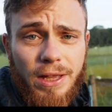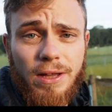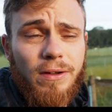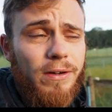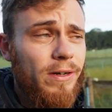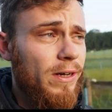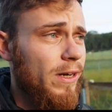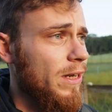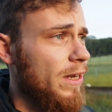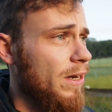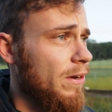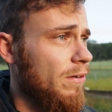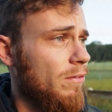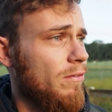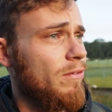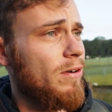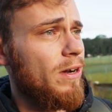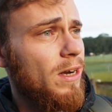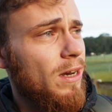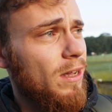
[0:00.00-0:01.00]
god, I did not
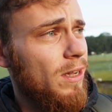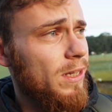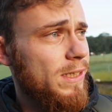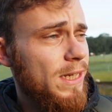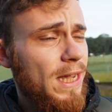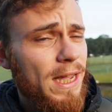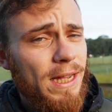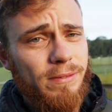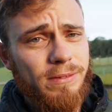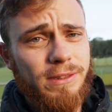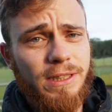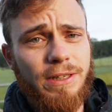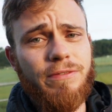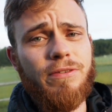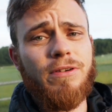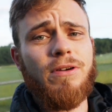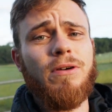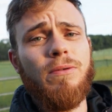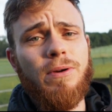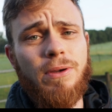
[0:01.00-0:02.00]
realise how
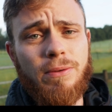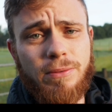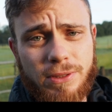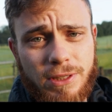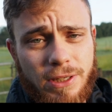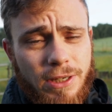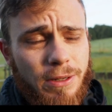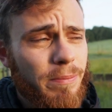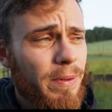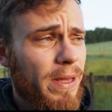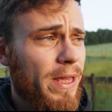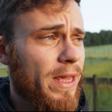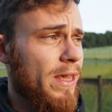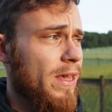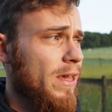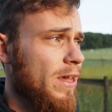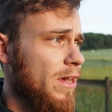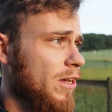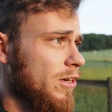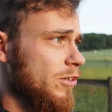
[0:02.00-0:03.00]
difficult it was going to be
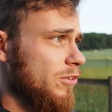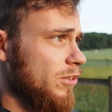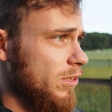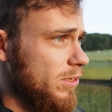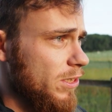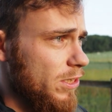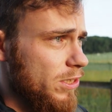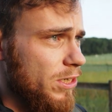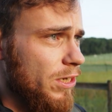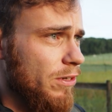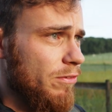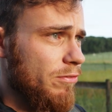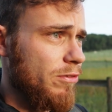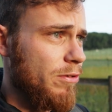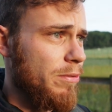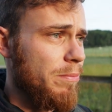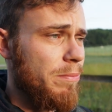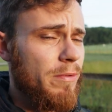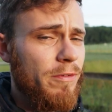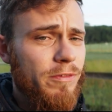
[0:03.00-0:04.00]
transitioning
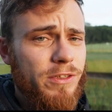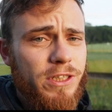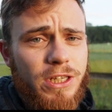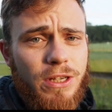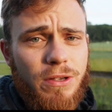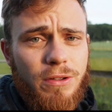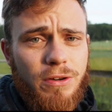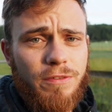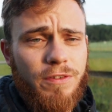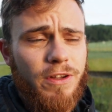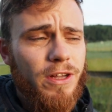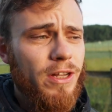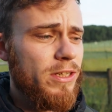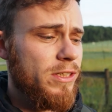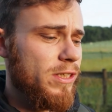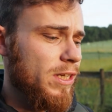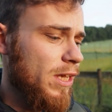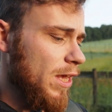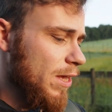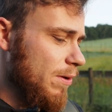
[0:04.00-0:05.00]
from obviously
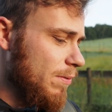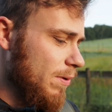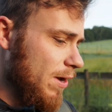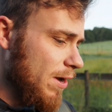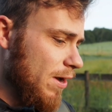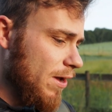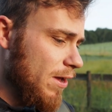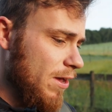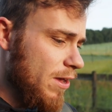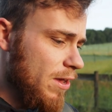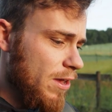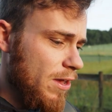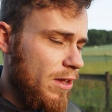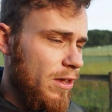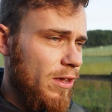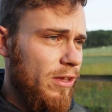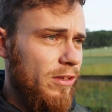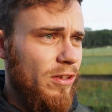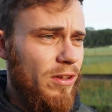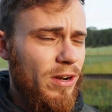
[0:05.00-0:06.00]
university where
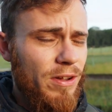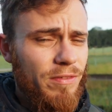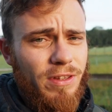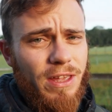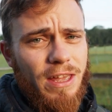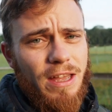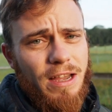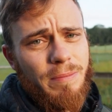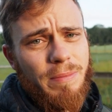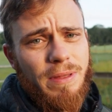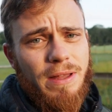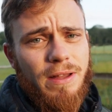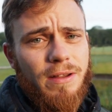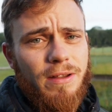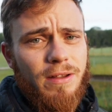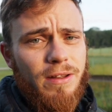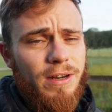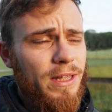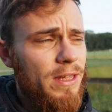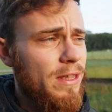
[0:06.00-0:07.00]
I don't have to get up that
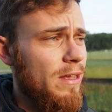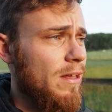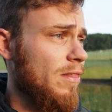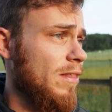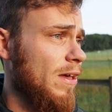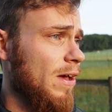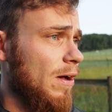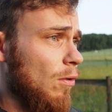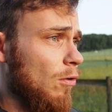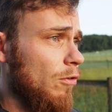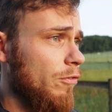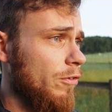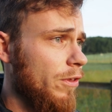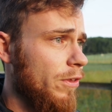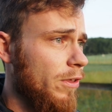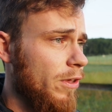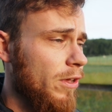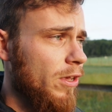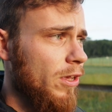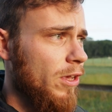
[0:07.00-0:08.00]
early that
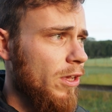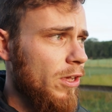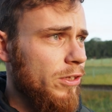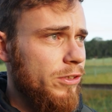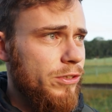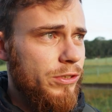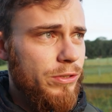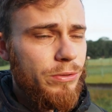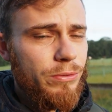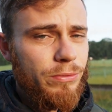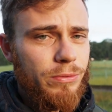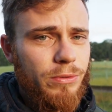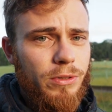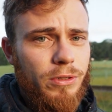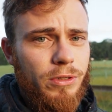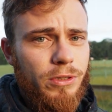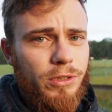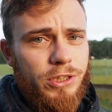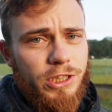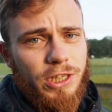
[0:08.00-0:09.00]
often to
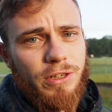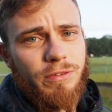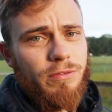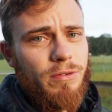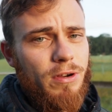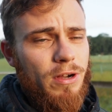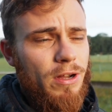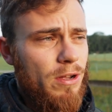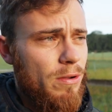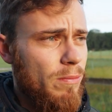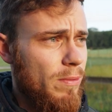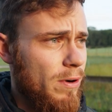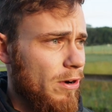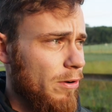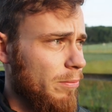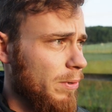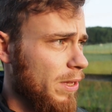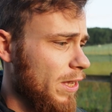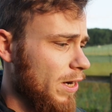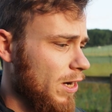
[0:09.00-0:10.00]
shift work where
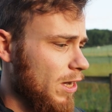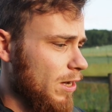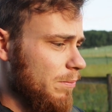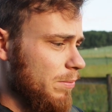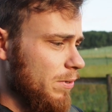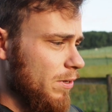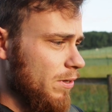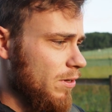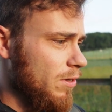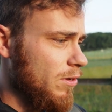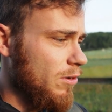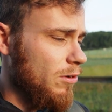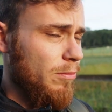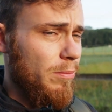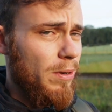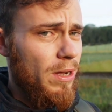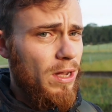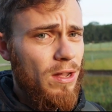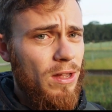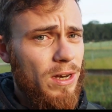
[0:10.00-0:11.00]
I'm getting up on
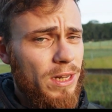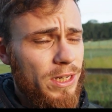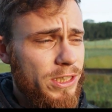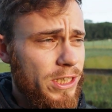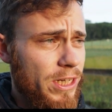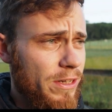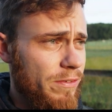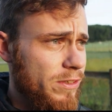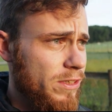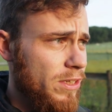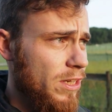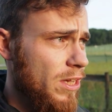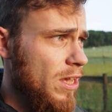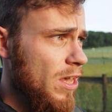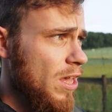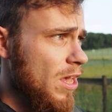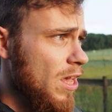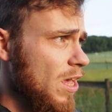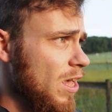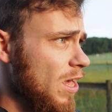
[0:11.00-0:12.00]
my early shifts,
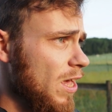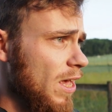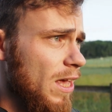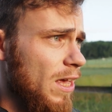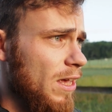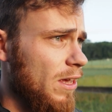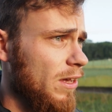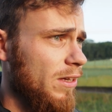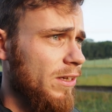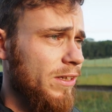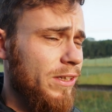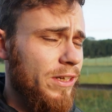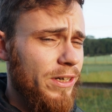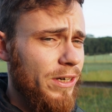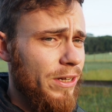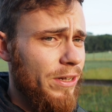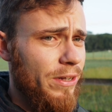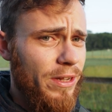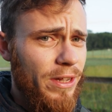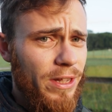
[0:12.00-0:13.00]
uh, you
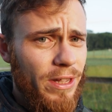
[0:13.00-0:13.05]
know,